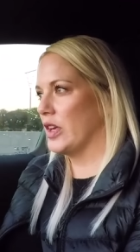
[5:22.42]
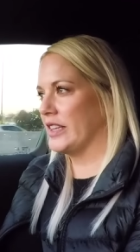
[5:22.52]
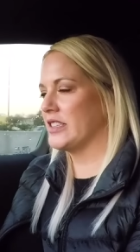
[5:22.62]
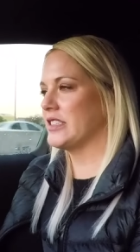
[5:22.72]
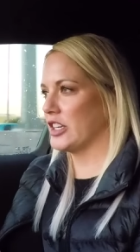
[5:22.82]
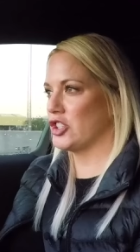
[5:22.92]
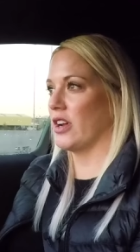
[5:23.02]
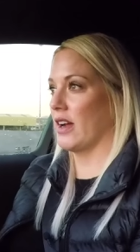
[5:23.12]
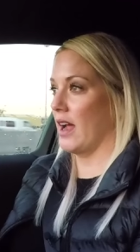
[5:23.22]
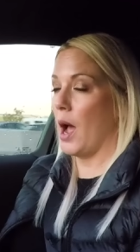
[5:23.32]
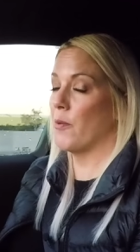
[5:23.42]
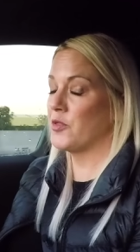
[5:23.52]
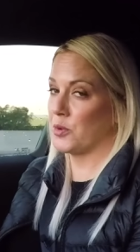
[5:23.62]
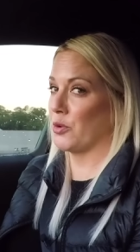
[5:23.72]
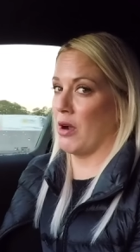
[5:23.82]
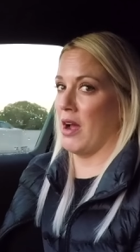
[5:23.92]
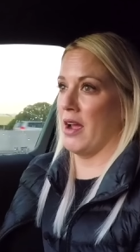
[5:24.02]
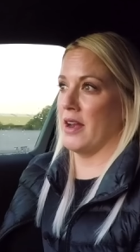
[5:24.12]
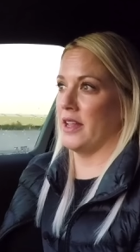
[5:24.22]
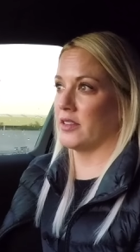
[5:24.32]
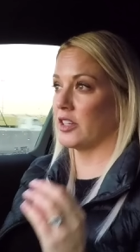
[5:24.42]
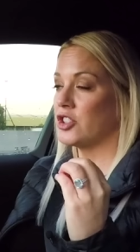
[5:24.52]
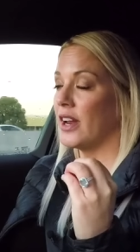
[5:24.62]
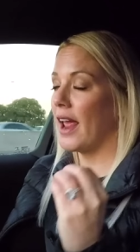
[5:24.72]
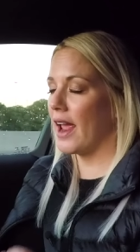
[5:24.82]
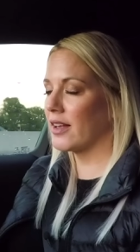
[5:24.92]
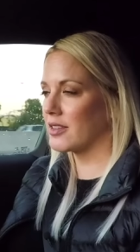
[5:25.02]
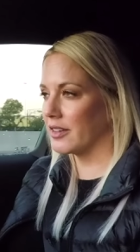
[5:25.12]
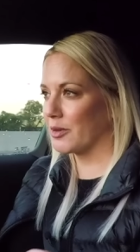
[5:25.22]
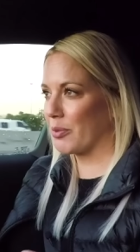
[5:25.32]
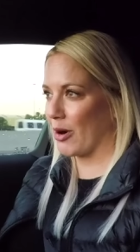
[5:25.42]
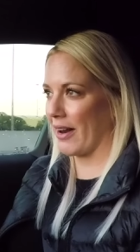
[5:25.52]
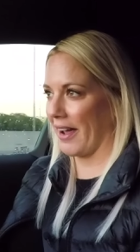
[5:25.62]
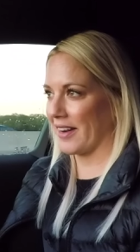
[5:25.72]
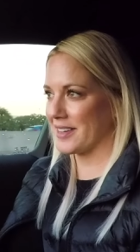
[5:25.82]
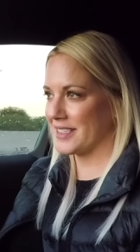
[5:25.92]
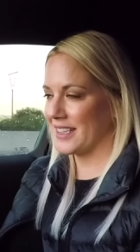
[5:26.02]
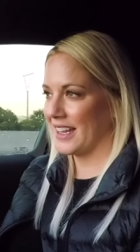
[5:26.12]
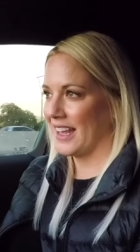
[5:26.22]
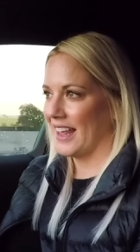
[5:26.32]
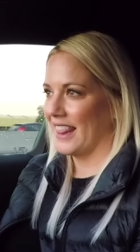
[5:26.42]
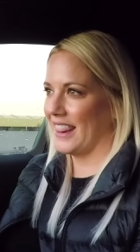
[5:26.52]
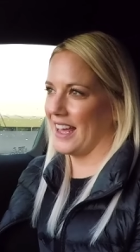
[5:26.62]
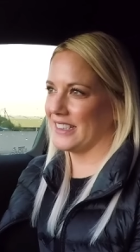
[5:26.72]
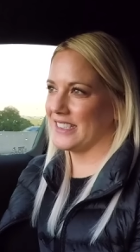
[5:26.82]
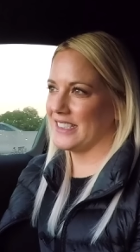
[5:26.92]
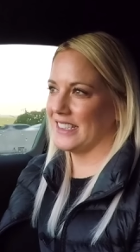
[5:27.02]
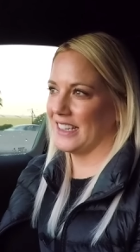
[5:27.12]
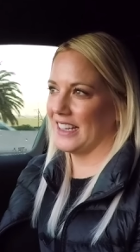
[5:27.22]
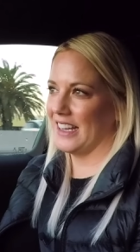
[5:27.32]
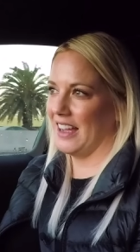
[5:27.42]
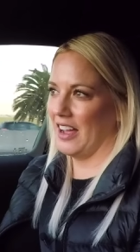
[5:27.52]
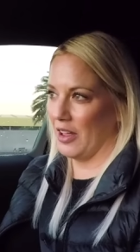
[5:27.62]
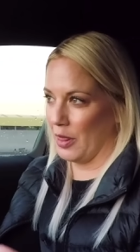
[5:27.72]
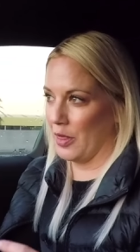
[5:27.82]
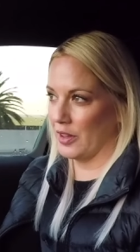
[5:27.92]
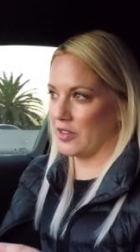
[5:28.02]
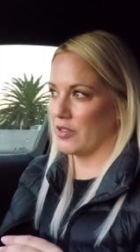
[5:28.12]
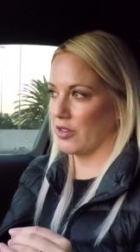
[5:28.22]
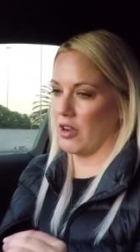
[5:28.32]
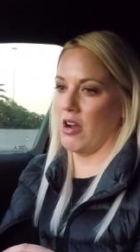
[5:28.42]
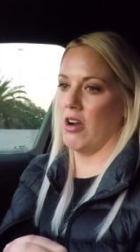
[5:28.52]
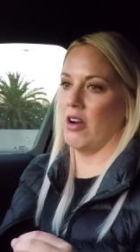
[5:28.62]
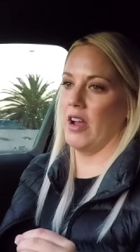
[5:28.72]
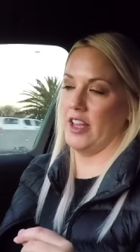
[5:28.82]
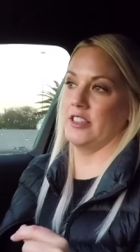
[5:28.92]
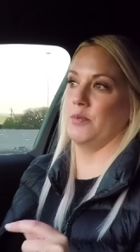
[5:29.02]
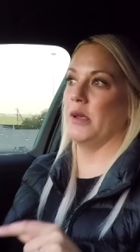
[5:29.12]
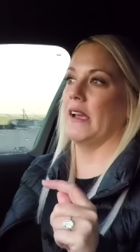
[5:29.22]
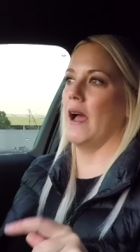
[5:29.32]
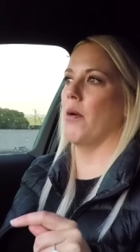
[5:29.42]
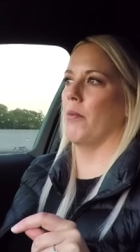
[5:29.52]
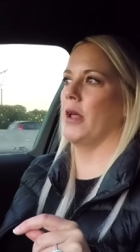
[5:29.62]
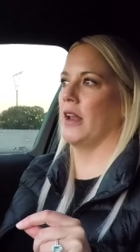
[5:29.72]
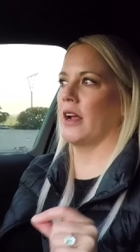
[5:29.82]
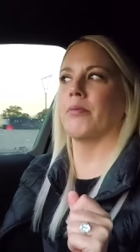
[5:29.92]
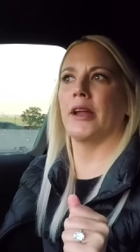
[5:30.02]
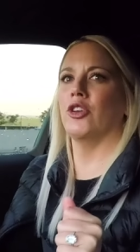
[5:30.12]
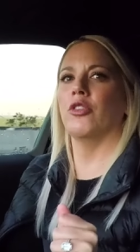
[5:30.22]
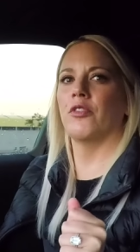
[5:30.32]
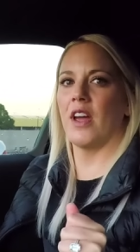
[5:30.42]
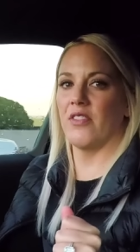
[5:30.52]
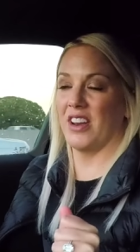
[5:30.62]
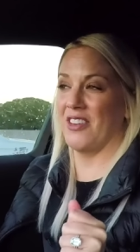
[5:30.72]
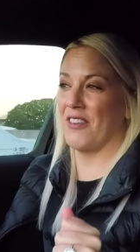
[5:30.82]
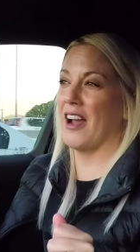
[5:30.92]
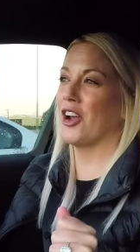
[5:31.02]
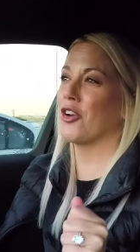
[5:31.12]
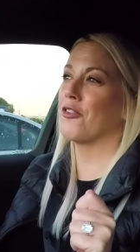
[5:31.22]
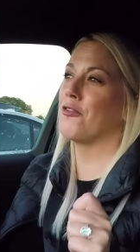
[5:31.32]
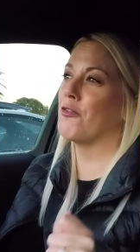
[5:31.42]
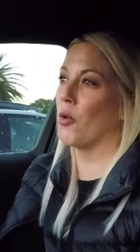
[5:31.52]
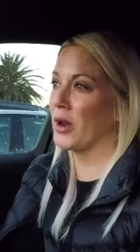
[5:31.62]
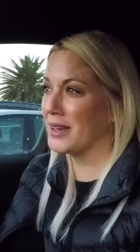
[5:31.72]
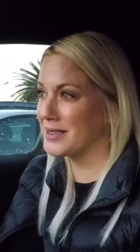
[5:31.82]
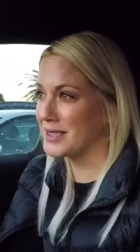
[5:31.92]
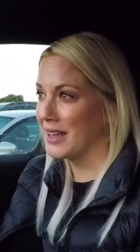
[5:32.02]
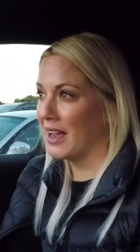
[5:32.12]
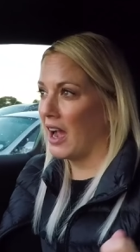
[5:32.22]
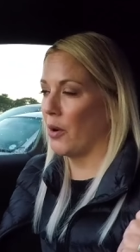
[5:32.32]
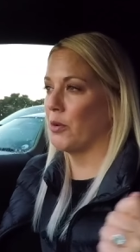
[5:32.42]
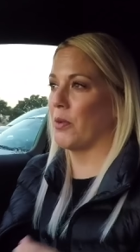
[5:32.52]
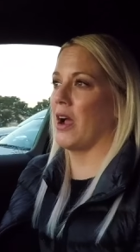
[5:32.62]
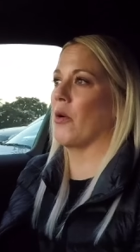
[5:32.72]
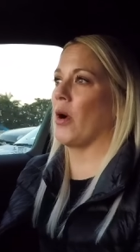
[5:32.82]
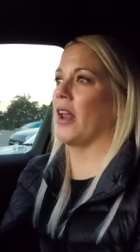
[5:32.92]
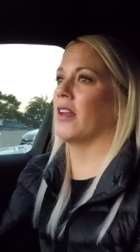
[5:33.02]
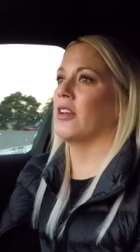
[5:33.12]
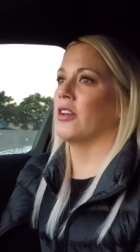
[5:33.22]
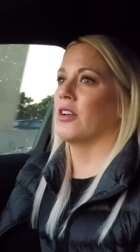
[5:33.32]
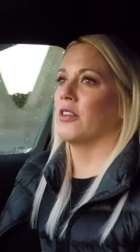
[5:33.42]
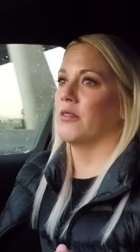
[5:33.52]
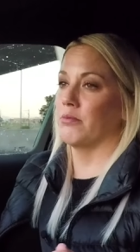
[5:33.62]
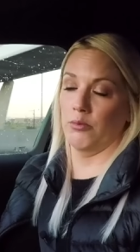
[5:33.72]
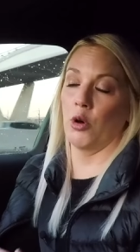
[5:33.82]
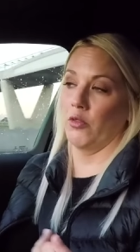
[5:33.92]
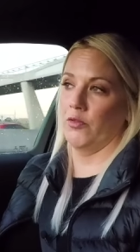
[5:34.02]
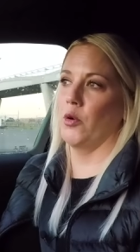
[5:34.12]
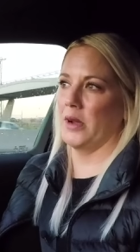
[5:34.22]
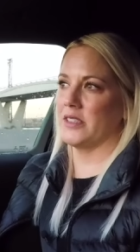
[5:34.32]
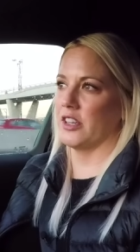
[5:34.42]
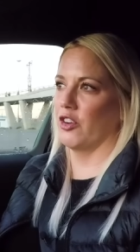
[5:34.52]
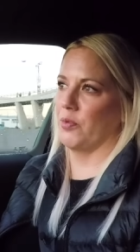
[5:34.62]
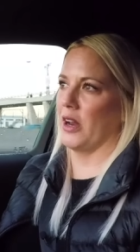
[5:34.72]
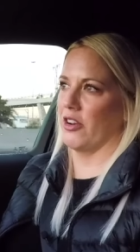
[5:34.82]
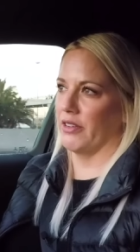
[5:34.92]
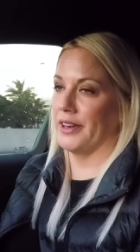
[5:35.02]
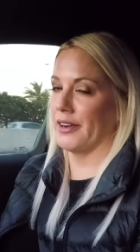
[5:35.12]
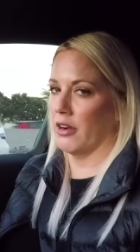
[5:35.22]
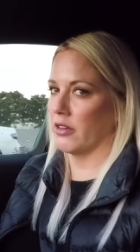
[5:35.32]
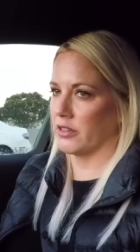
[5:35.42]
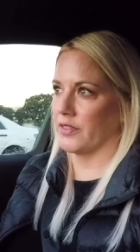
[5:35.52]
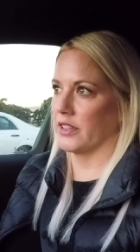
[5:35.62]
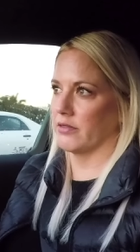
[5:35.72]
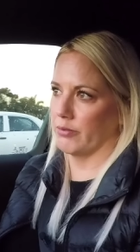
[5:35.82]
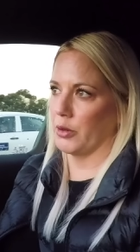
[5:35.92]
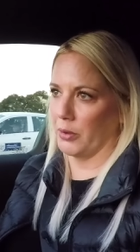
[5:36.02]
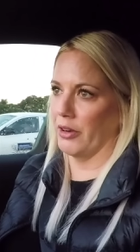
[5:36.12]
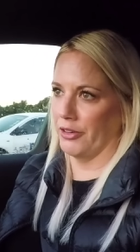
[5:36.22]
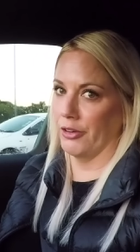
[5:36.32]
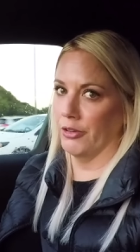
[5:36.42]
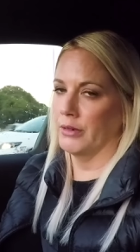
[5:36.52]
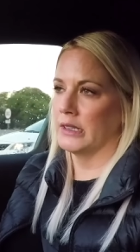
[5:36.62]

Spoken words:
It's such a comfortable ride. It's such an excellent product that this car has become like my new favorite. If I could afford it, I would buy one. Well, for myself, but I don't need a car because of what we would do.